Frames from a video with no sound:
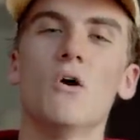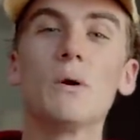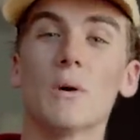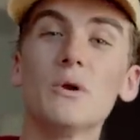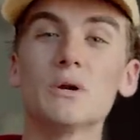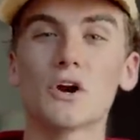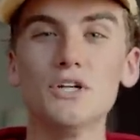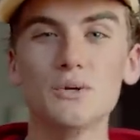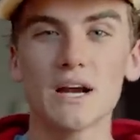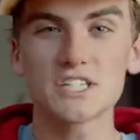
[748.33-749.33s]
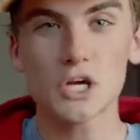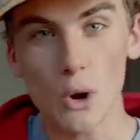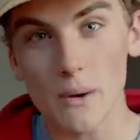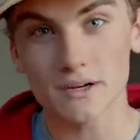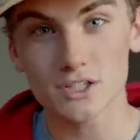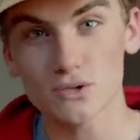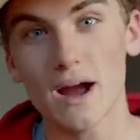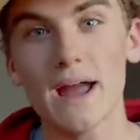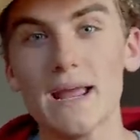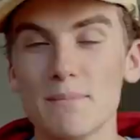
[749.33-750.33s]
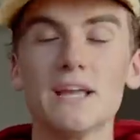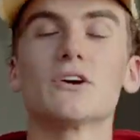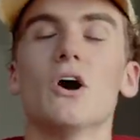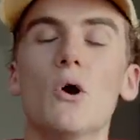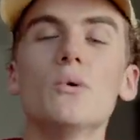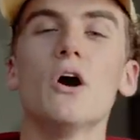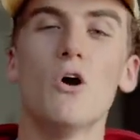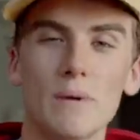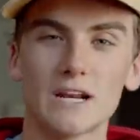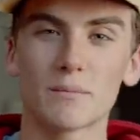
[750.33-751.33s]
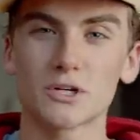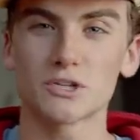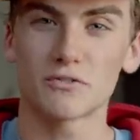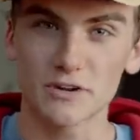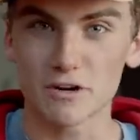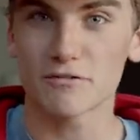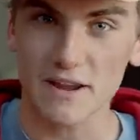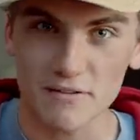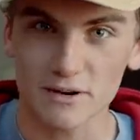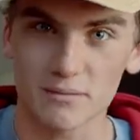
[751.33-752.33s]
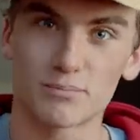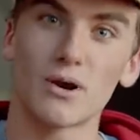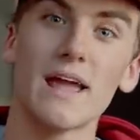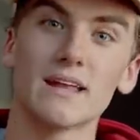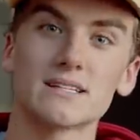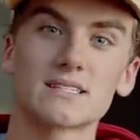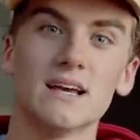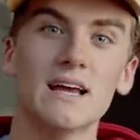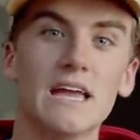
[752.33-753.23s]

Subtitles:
We want to encourage you guys to go out and try and make your own homemade commercial for your favorite brands.